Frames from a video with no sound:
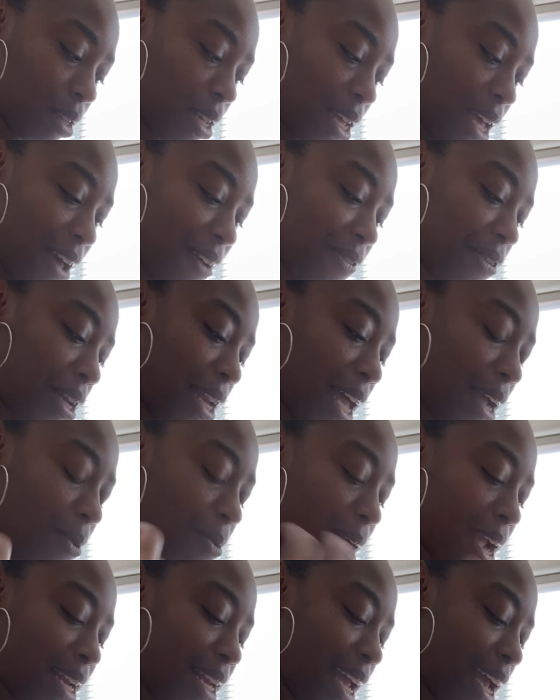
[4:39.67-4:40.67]
I feel like
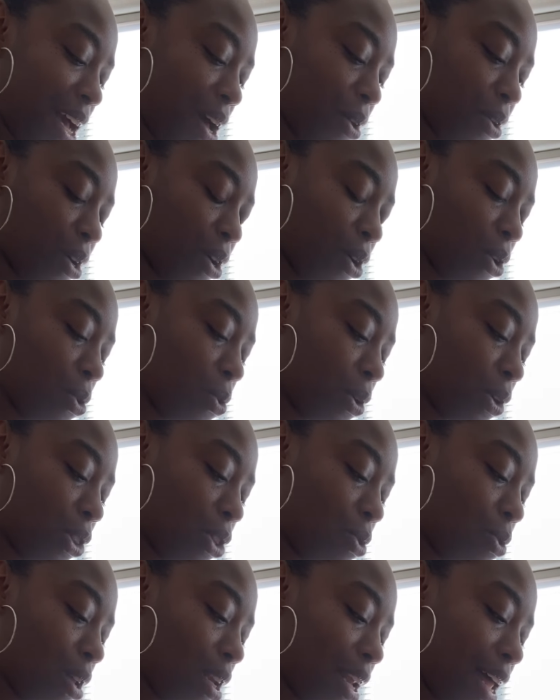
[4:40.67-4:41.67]
right now you're going
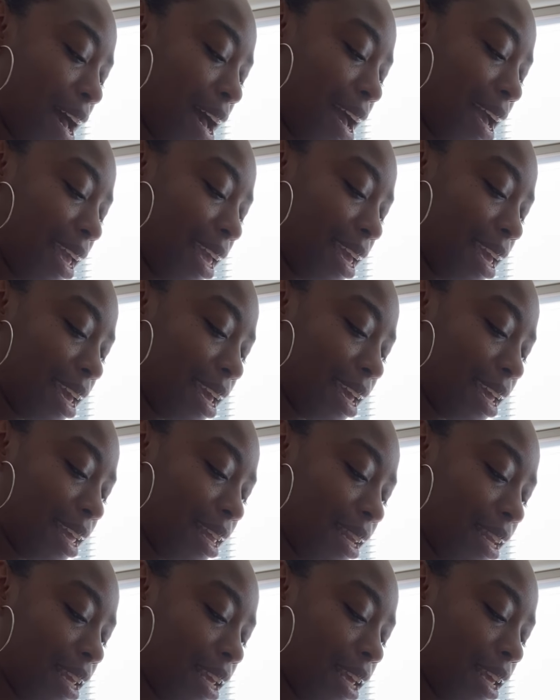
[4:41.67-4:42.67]
through a lot
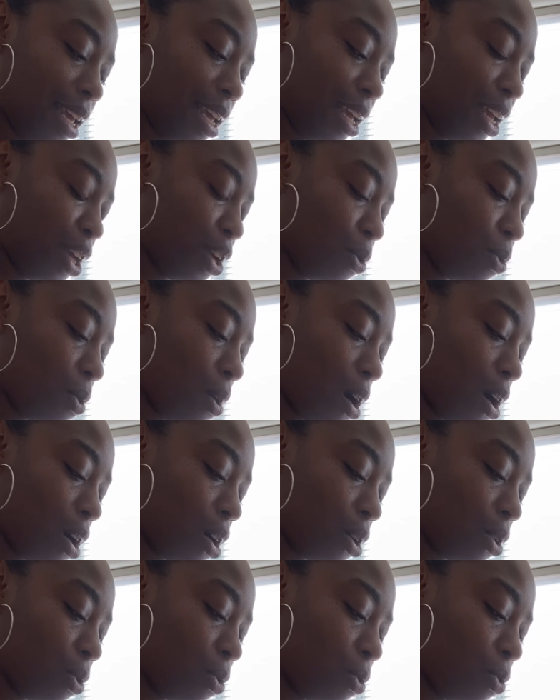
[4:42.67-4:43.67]
and you
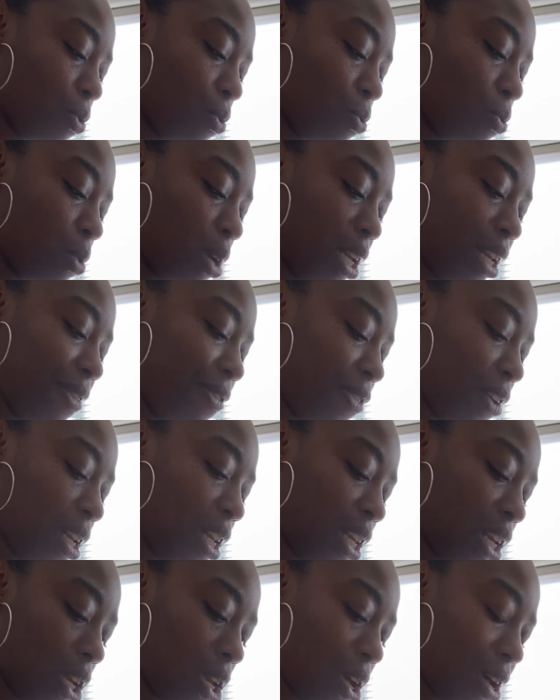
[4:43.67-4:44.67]
are really
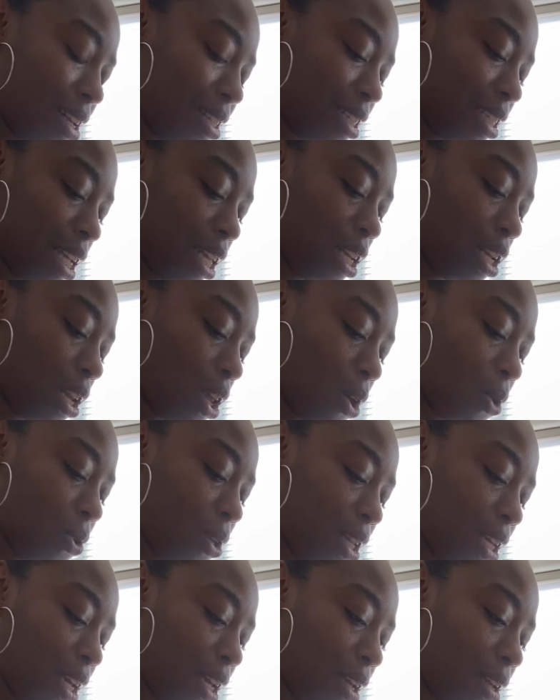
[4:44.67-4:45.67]
feeling lost and
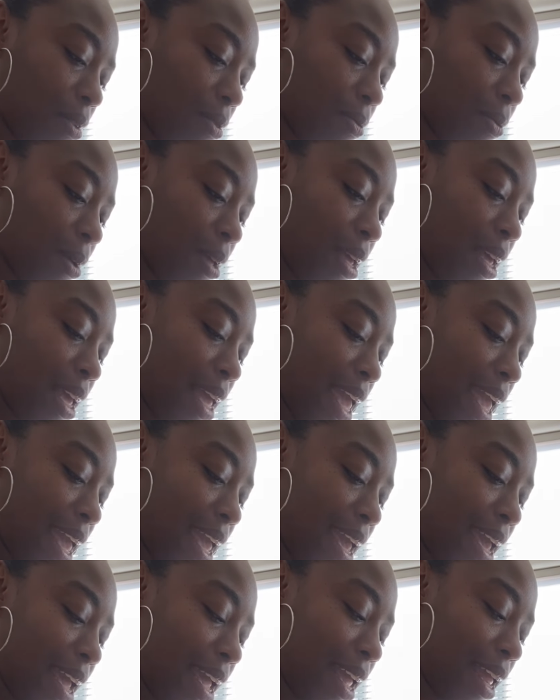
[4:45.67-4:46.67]
lonely.
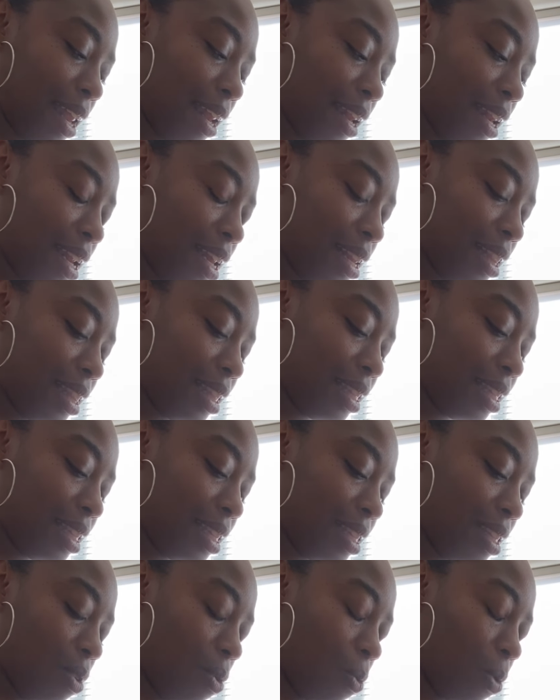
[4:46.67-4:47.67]
And
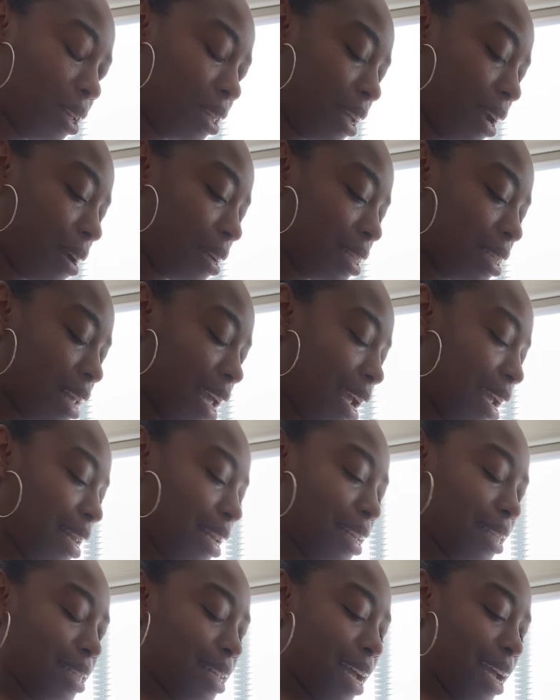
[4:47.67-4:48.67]
what they're saying
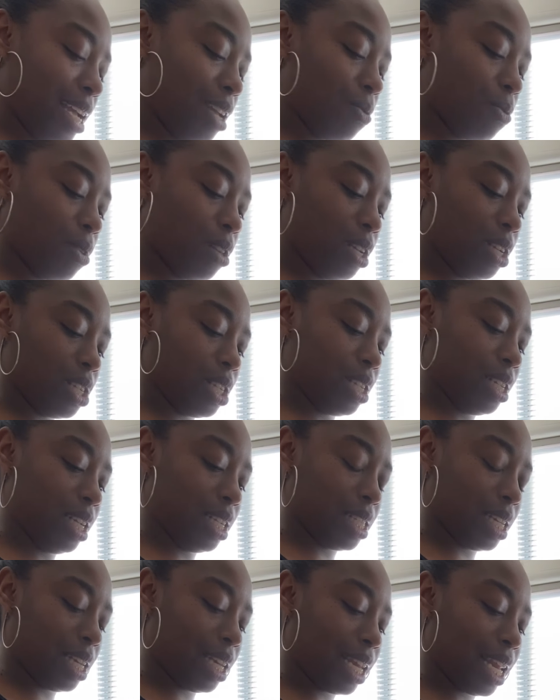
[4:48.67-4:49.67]
is that you really just need
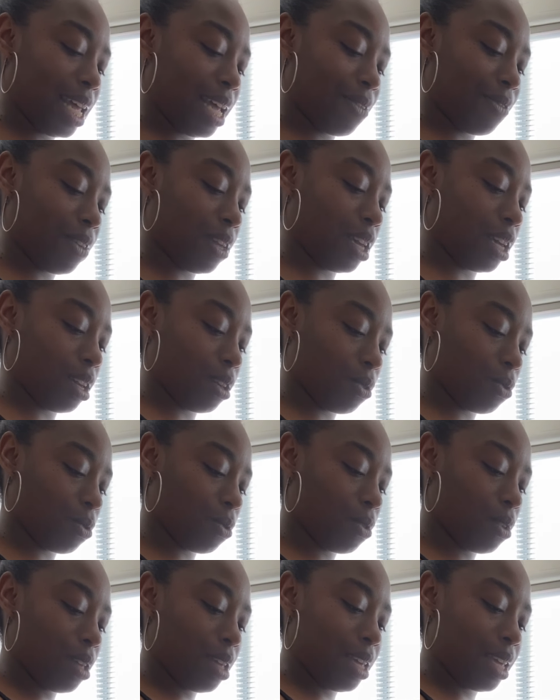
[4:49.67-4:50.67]
to love you
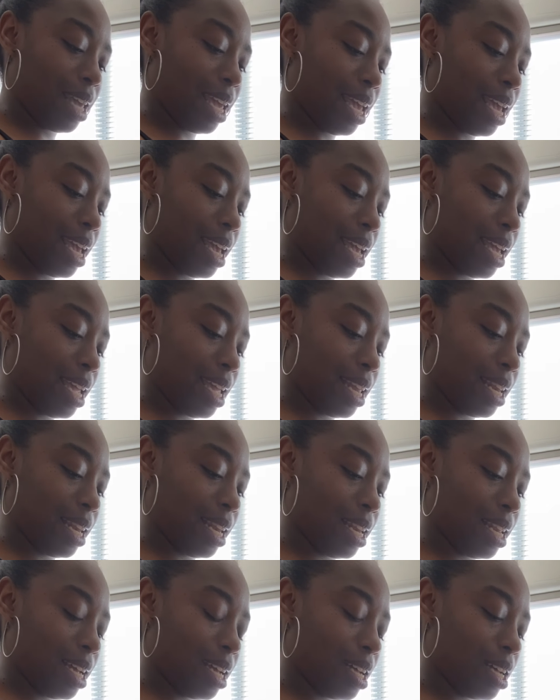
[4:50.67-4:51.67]
and
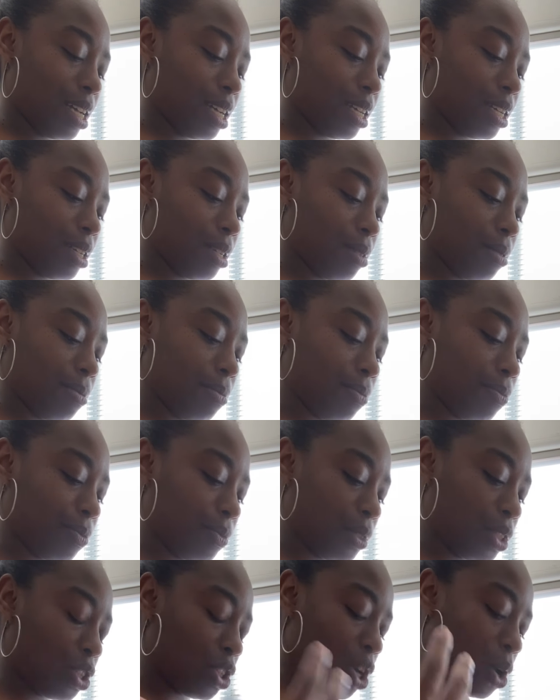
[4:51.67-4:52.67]
um,
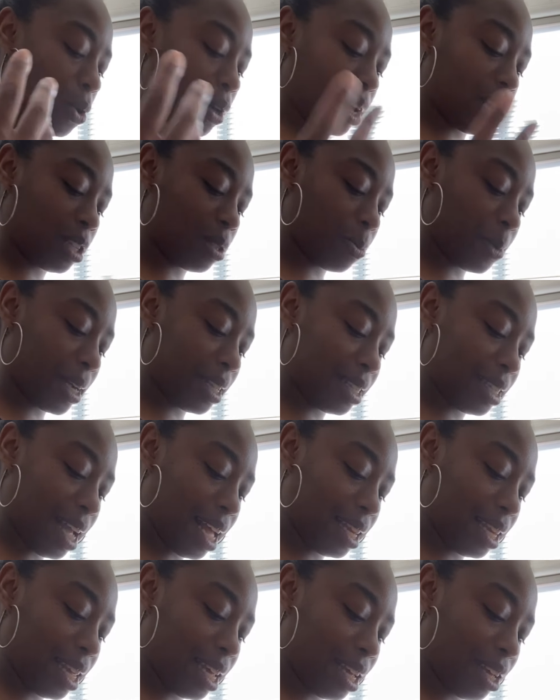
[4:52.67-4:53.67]
show and express that
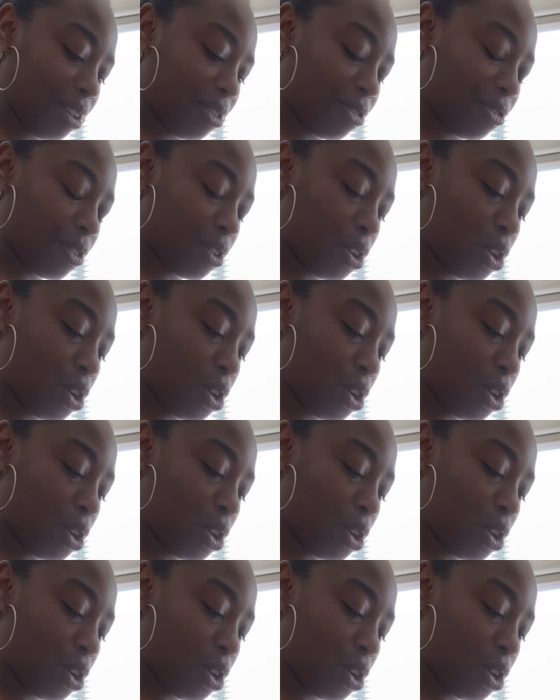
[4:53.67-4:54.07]
love